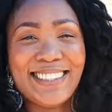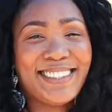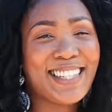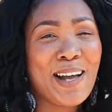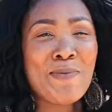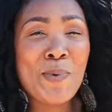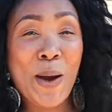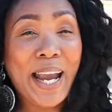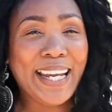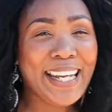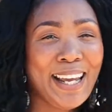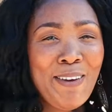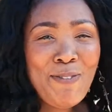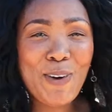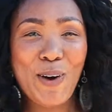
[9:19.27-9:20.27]
I'm
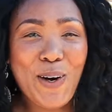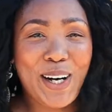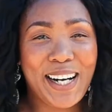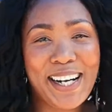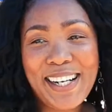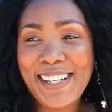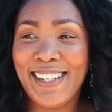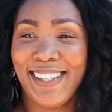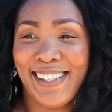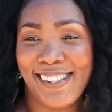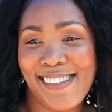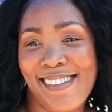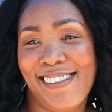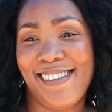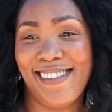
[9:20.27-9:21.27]
waiting for
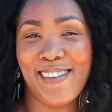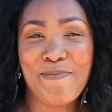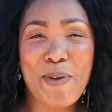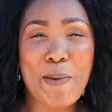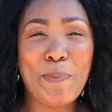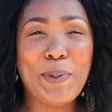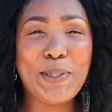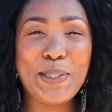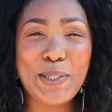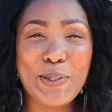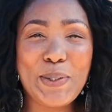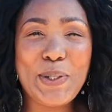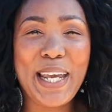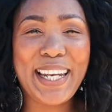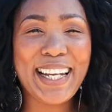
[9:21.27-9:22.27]
people
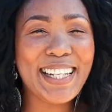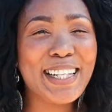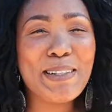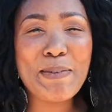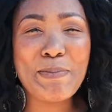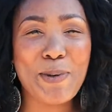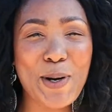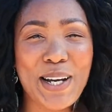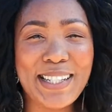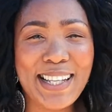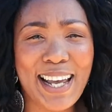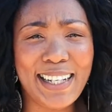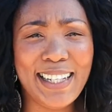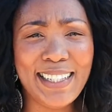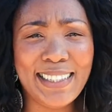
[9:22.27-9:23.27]
to get a little bit more
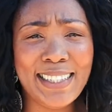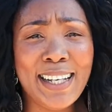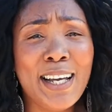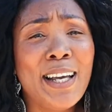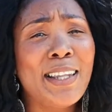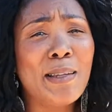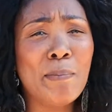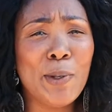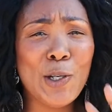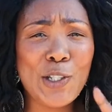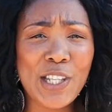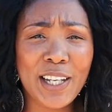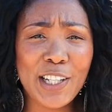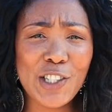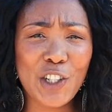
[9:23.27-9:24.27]
excited. The
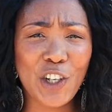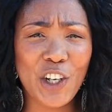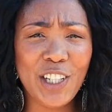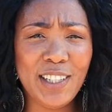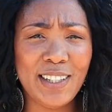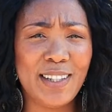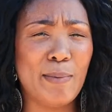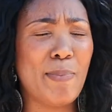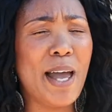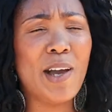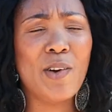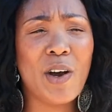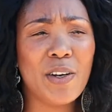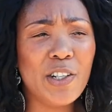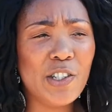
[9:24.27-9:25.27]
music is good. The
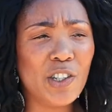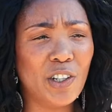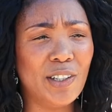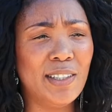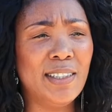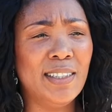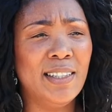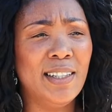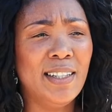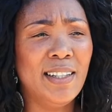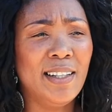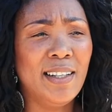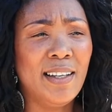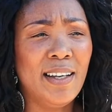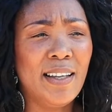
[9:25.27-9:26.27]
background is good.
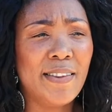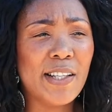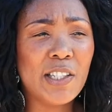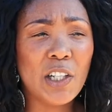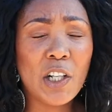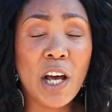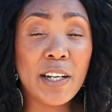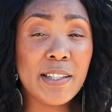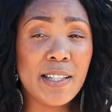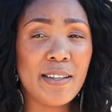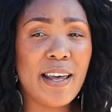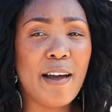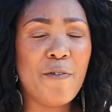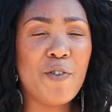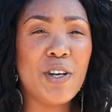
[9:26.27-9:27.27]
There's a lot of South
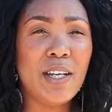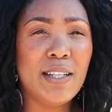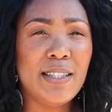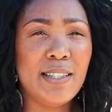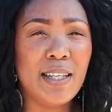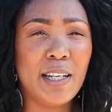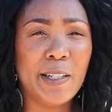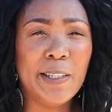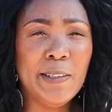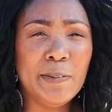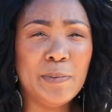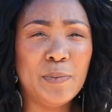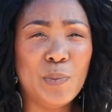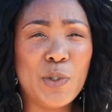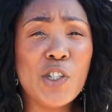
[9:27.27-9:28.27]
Africans here,
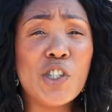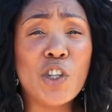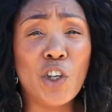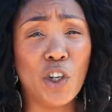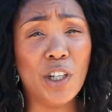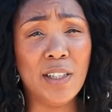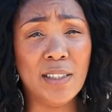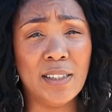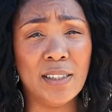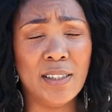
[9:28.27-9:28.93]
which is good.